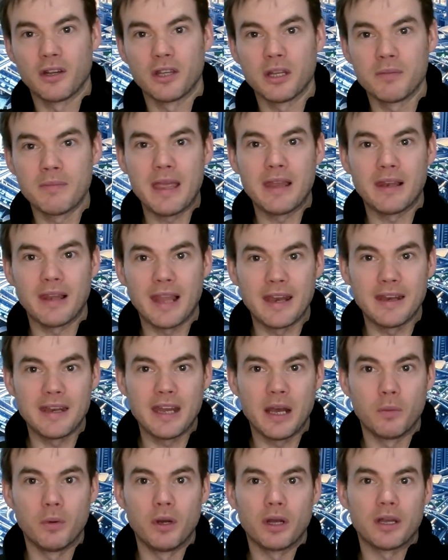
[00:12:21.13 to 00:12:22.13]
on the main LAN
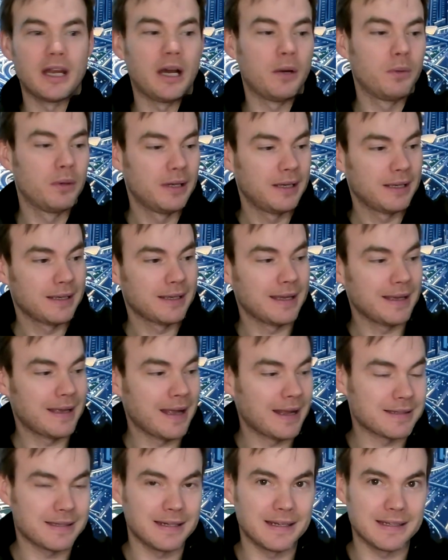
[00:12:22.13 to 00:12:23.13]
network now can
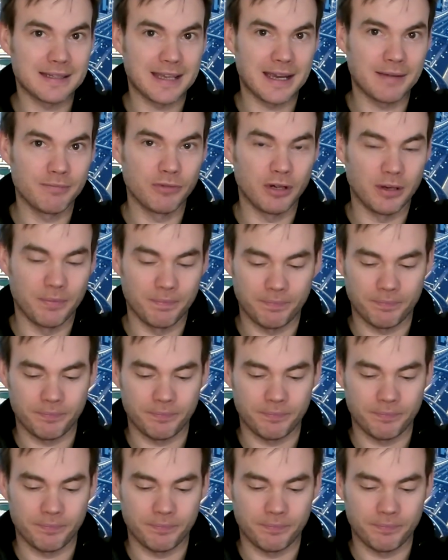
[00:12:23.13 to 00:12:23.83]
get to this camera.